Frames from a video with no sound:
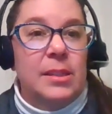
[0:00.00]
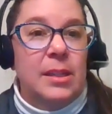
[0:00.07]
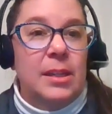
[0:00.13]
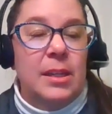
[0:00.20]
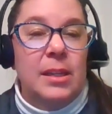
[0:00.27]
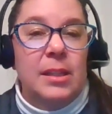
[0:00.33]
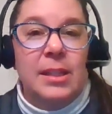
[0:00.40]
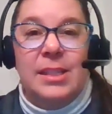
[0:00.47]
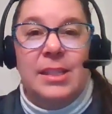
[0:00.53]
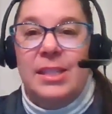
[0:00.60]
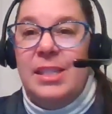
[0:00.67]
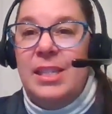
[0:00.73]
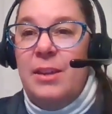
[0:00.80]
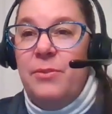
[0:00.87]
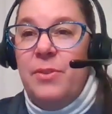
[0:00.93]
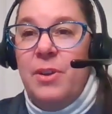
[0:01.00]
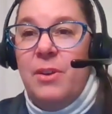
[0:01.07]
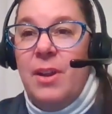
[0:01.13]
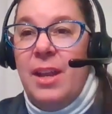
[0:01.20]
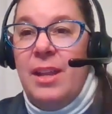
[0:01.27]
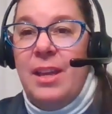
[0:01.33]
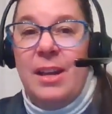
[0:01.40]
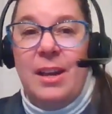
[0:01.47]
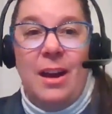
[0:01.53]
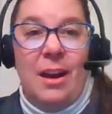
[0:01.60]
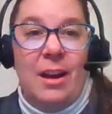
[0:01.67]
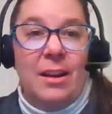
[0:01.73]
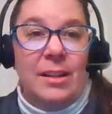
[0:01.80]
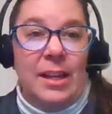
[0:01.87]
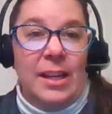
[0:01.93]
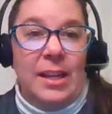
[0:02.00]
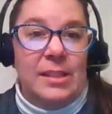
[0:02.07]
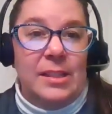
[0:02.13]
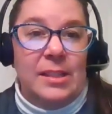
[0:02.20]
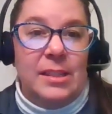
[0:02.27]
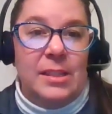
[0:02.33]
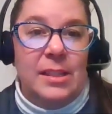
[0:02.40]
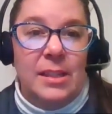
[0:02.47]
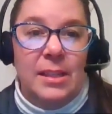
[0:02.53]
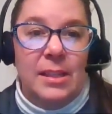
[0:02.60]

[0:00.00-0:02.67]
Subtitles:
let's see if there are any cognates.